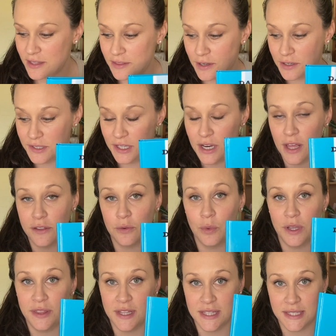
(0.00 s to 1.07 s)
There's another
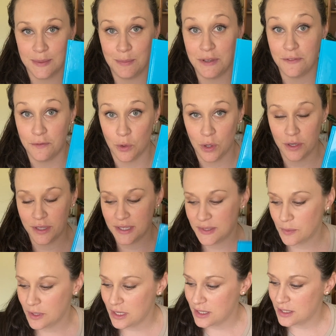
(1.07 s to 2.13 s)
one that's before this
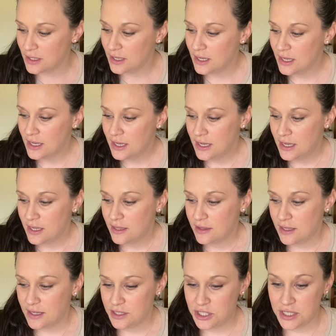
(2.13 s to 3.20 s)
one
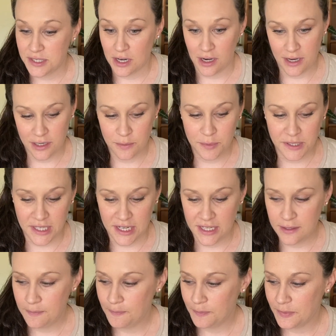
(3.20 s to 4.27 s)
that she's already completed.